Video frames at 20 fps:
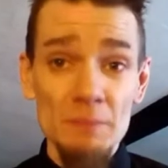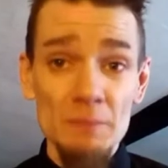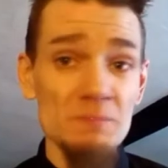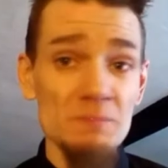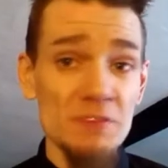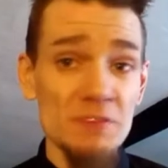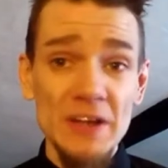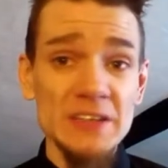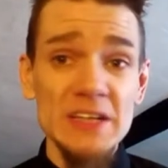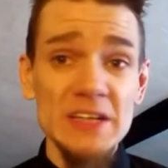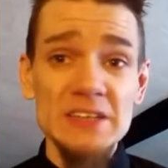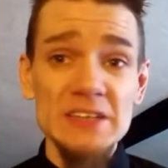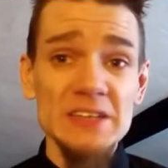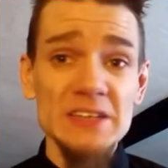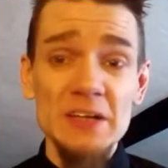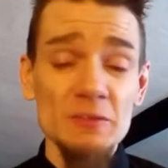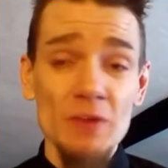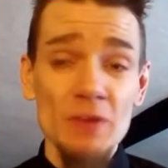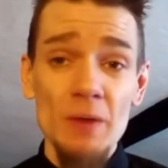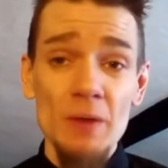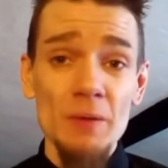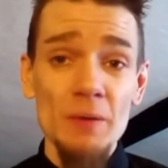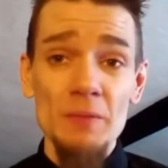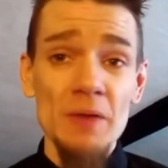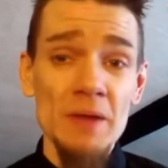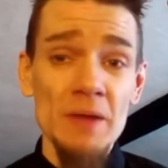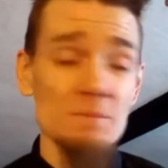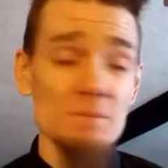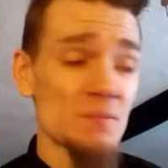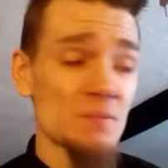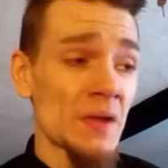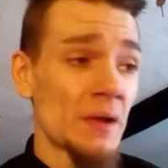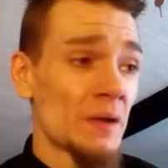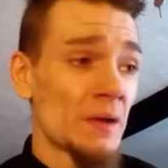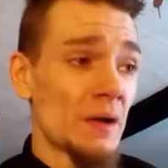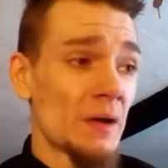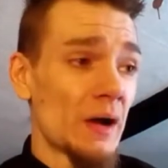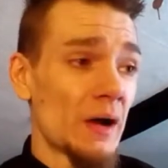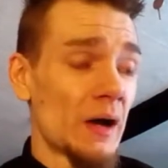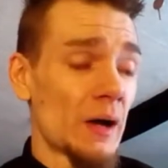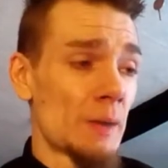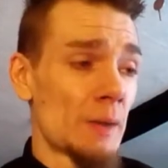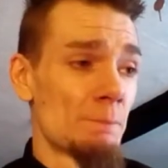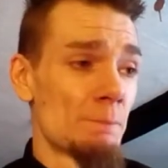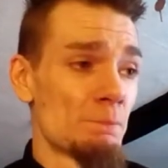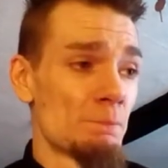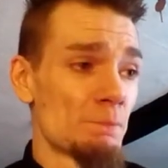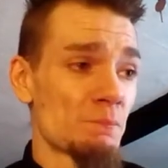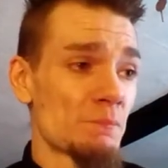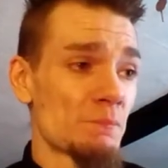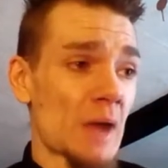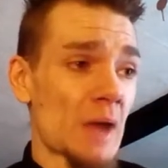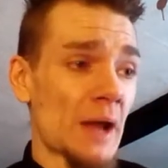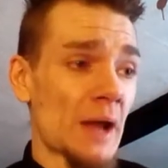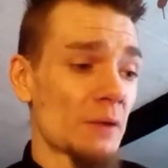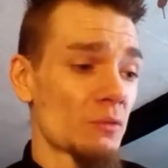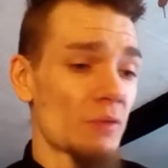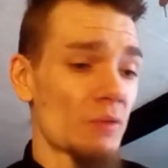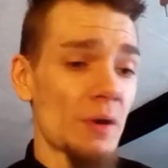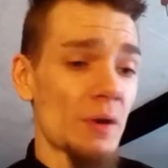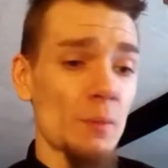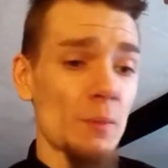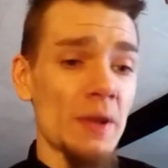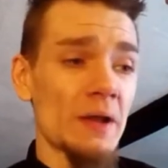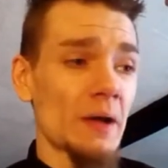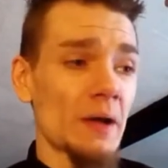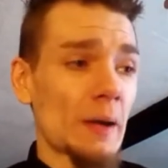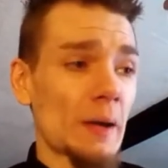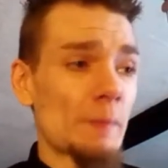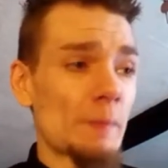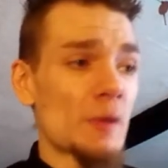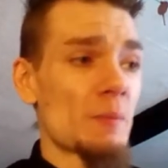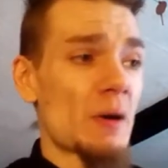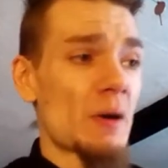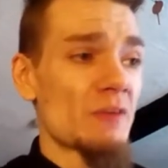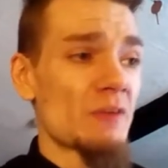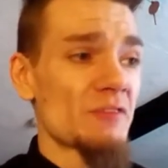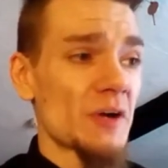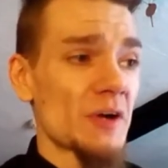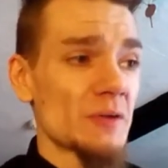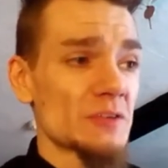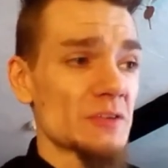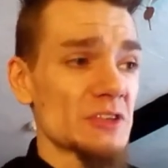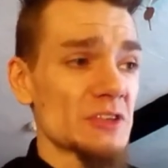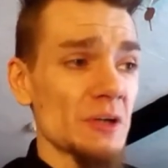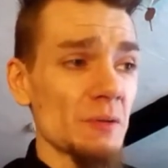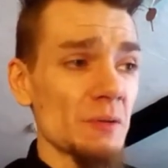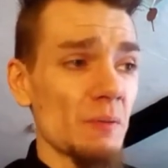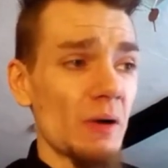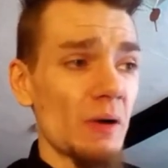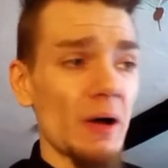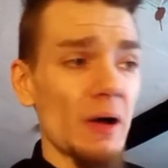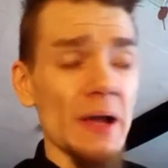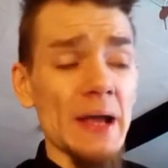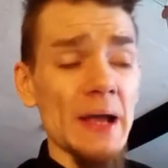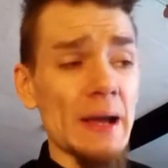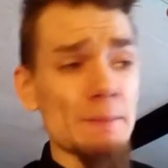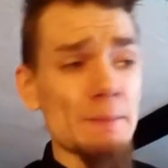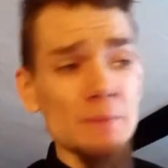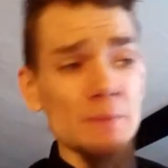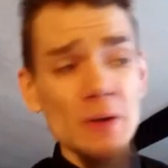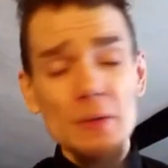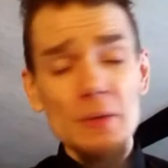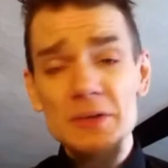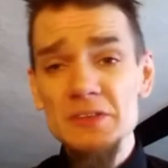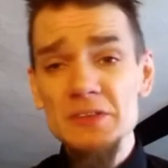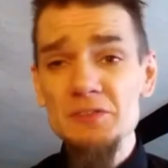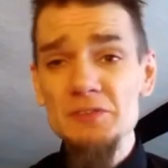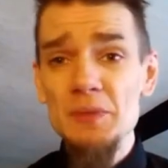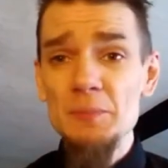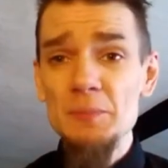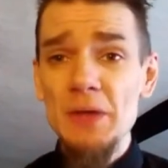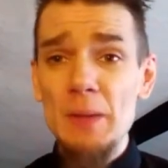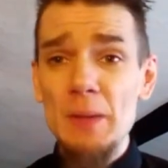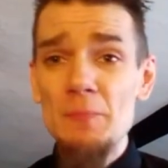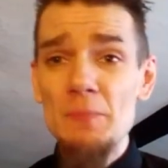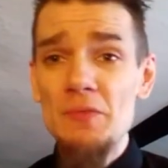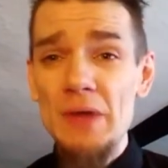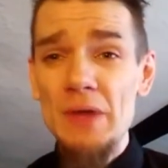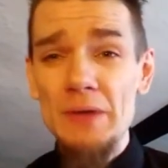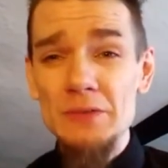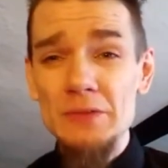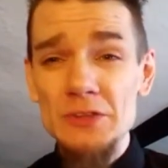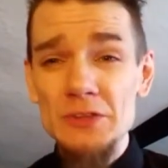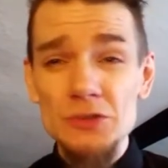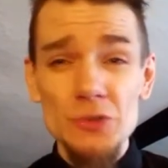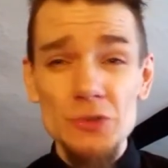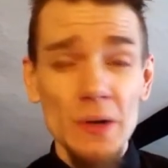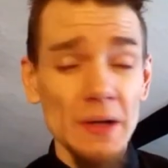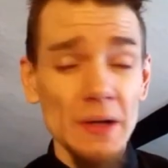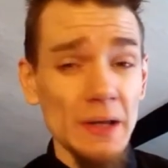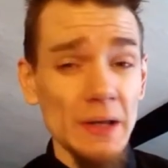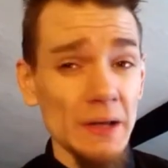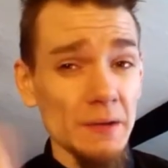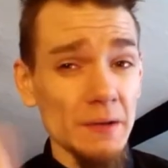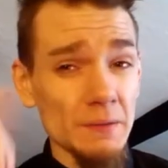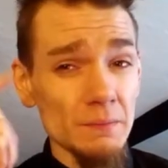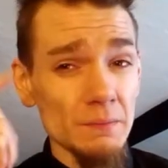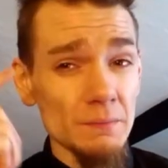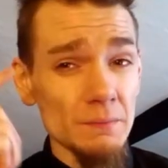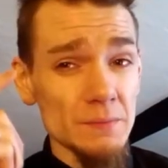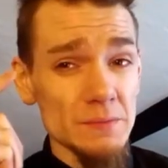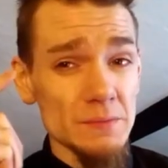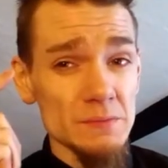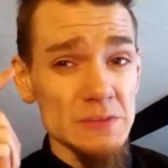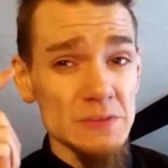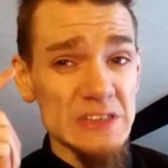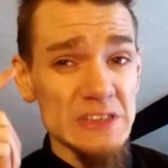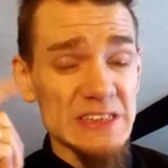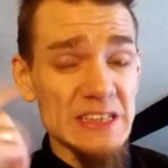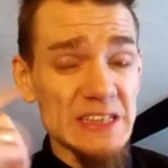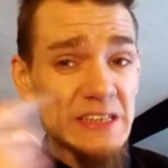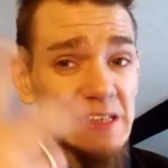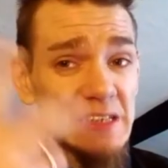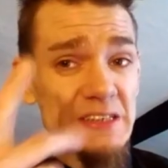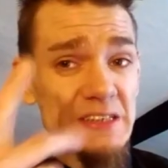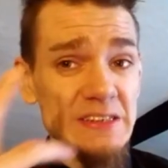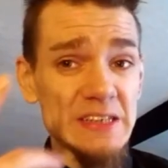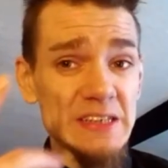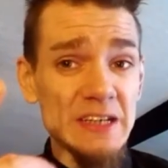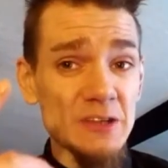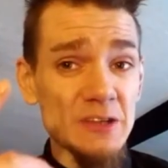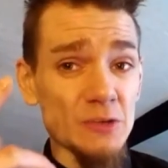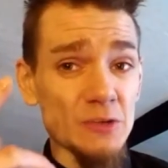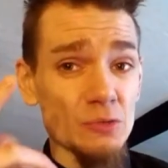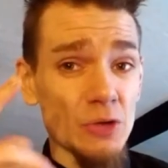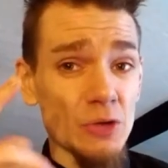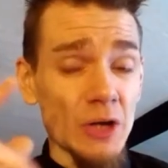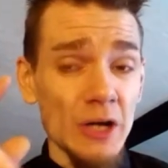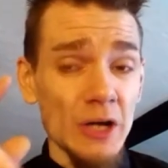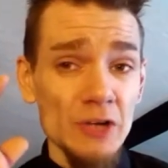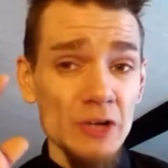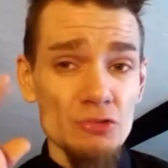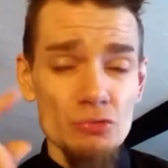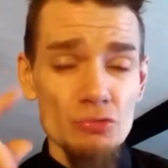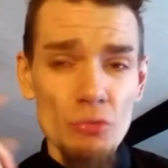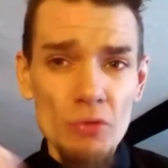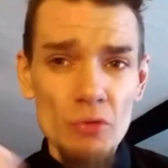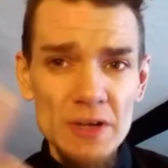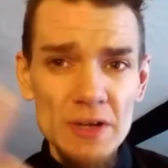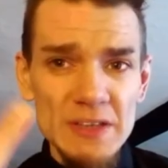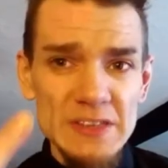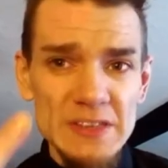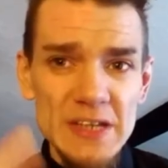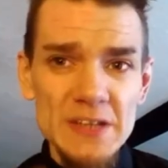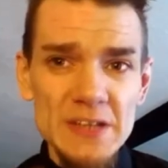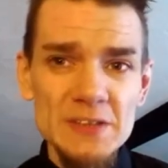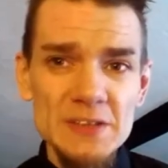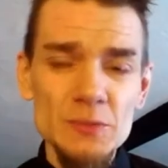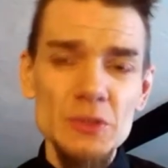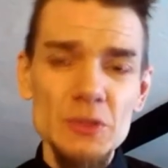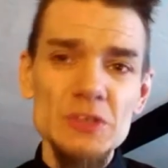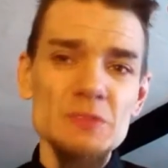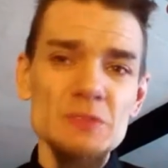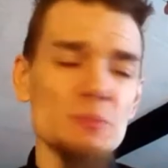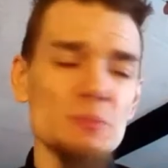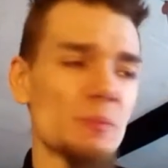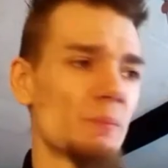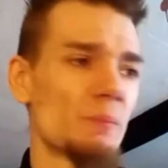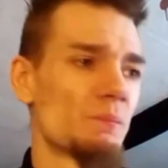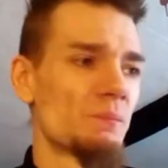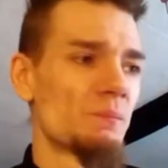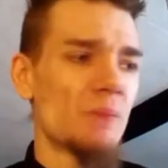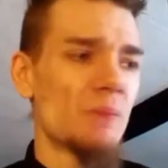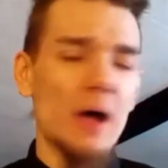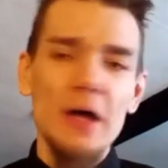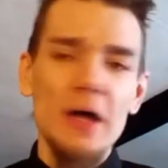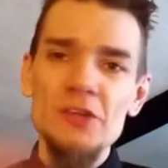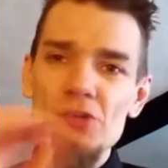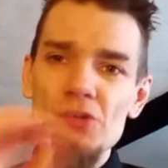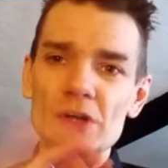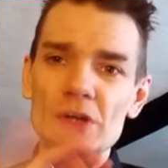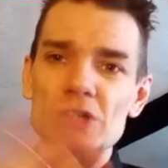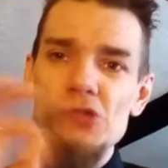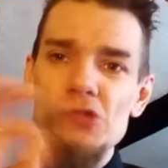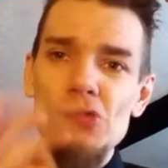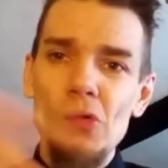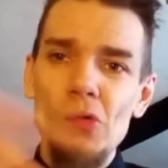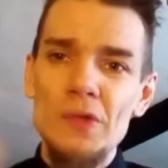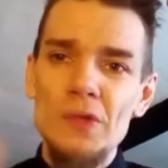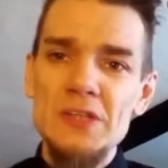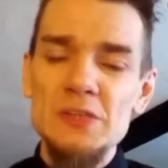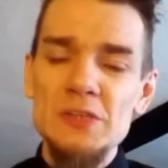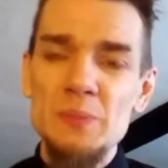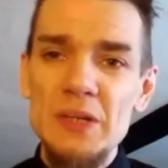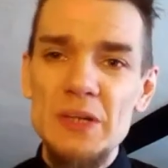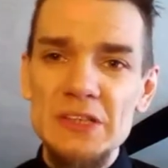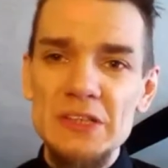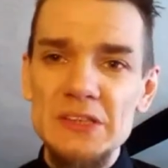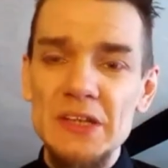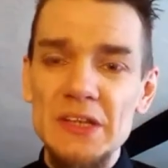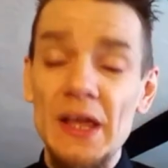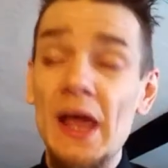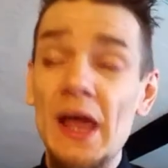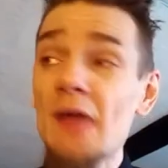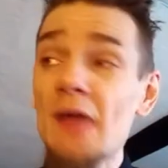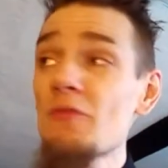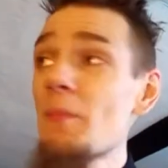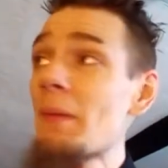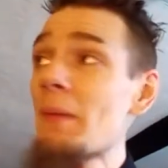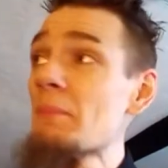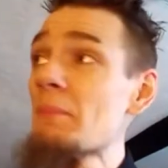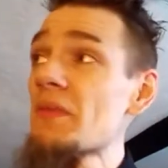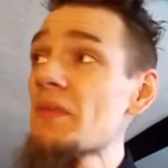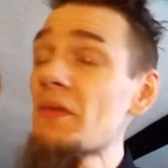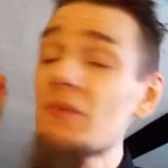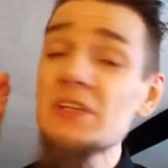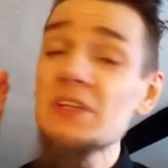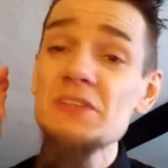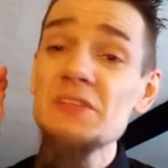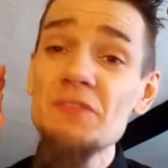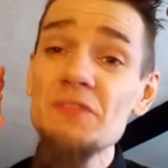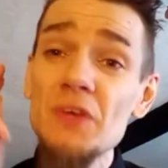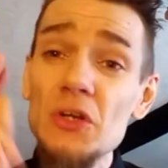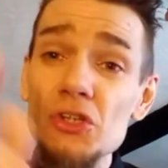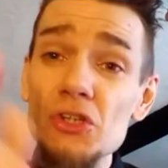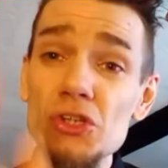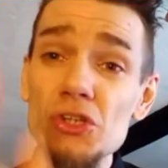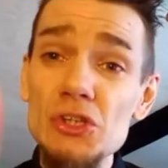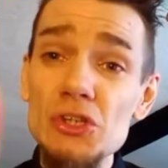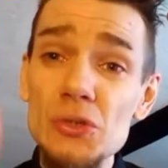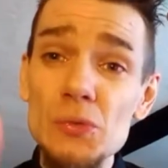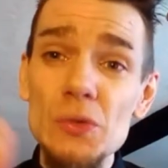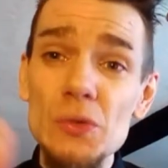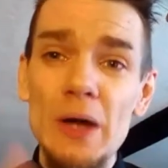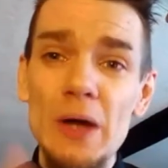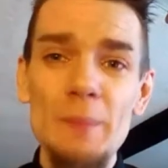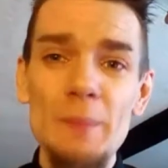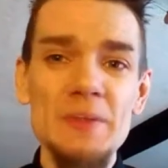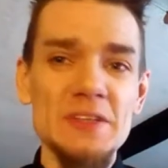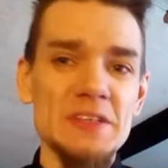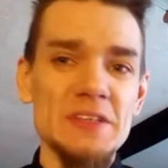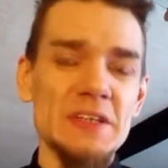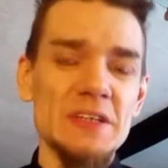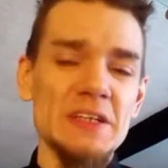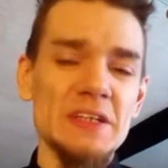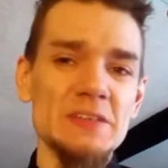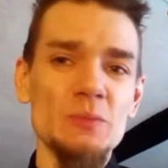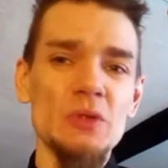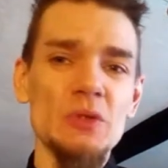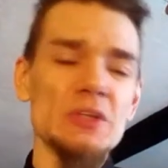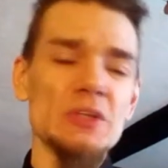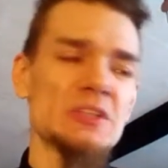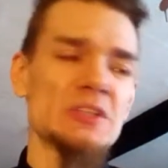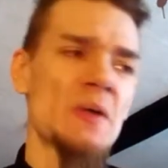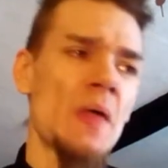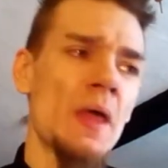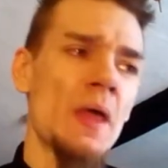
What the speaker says: fantastic, rah rah rah, and it will run away like a mobile phone. So I am going to flip the camera around to try and get you to see this in a drawing sense, because I try to draw this as best as I can. Remember, there is a version 2 coming to this, because